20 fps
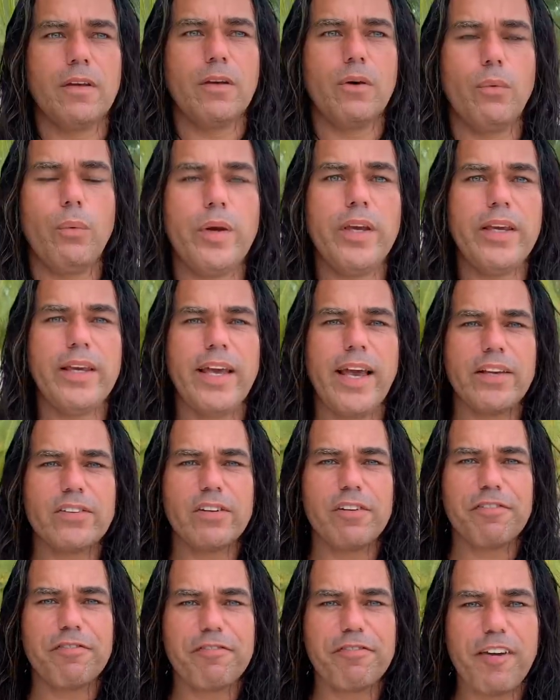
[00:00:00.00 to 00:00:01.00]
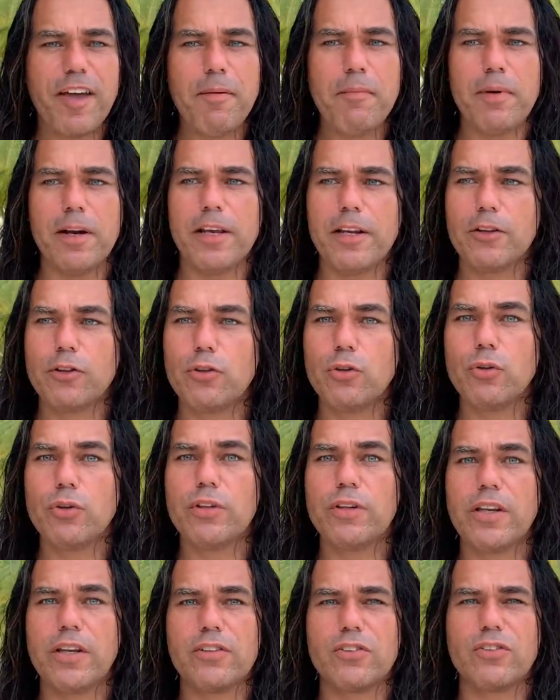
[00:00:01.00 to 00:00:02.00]
We as a family
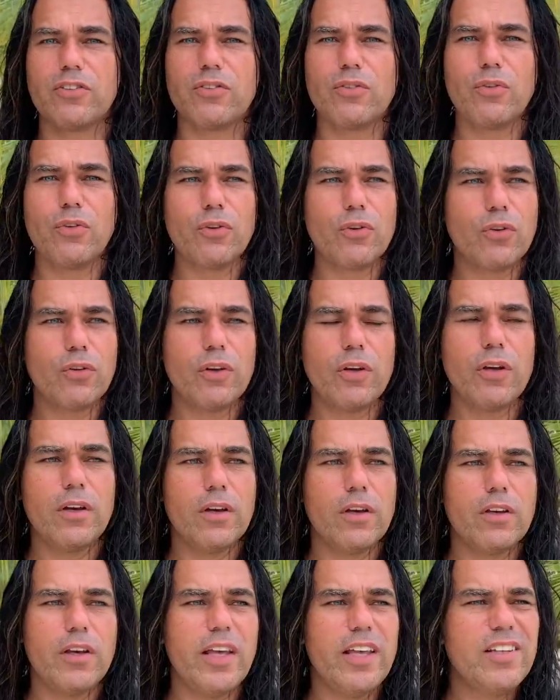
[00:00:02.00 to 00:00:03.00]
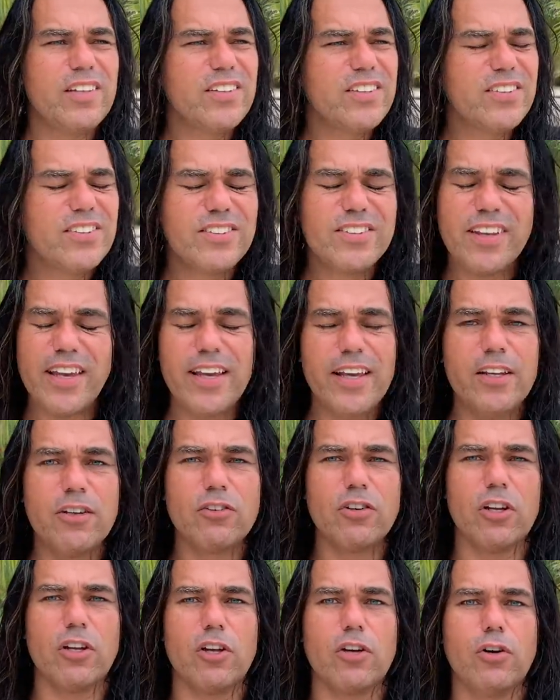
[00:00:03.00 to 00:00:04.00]
took this insane
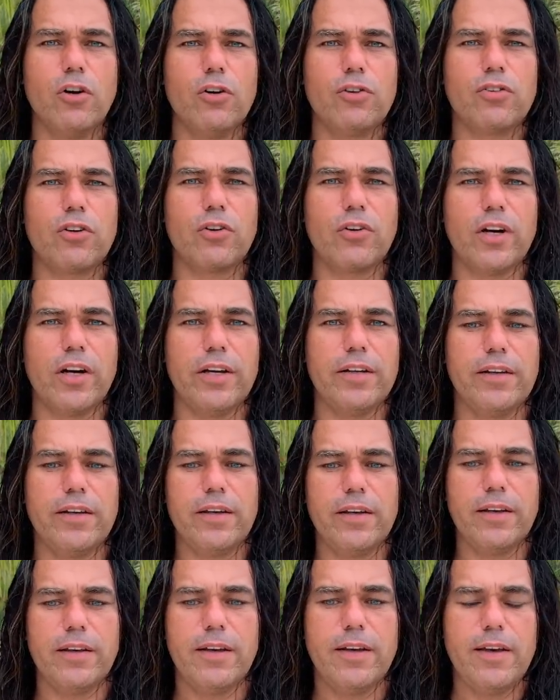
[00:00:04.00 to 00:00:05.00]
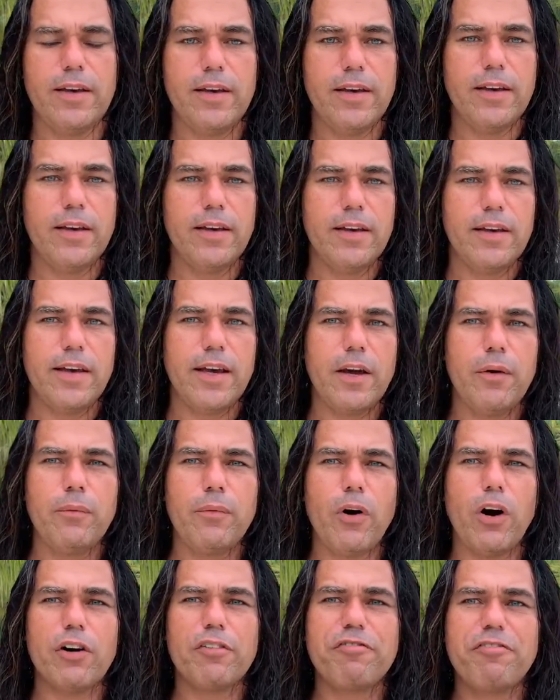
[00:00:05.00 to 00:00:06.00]
roller coaster ride and
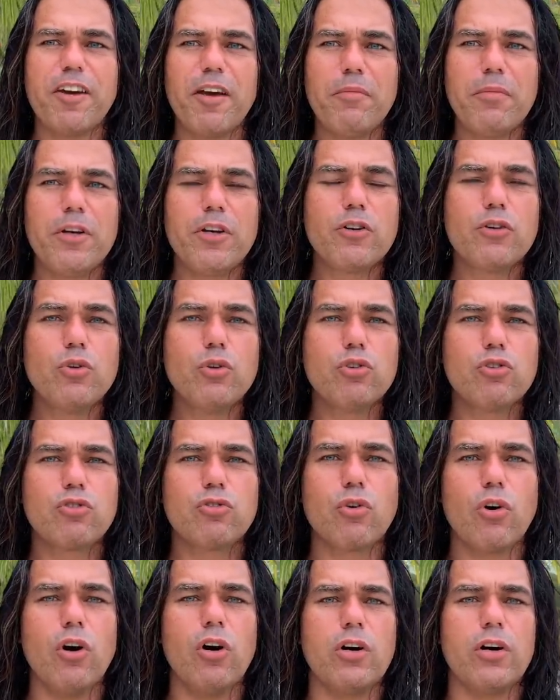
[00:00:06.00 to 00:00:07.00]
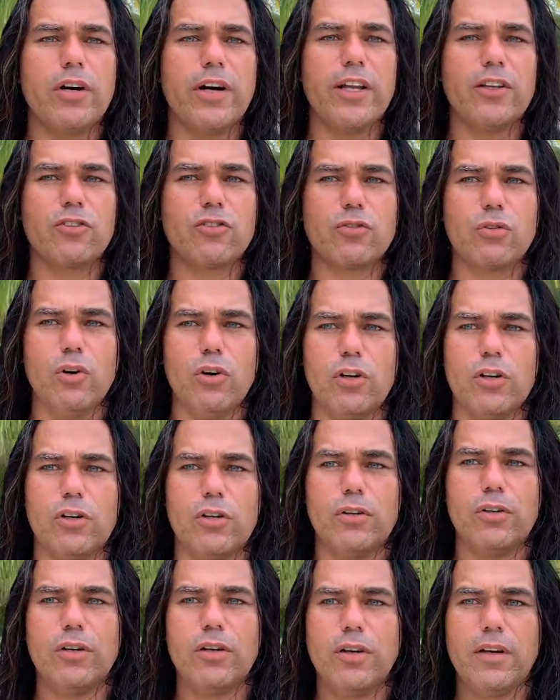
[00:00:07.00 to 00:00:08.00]
our family grew stronger and
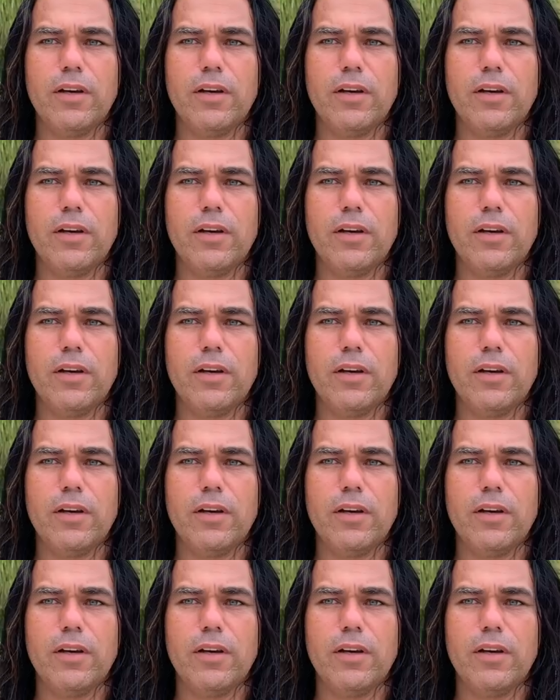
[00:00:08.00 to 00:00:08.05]
stronger.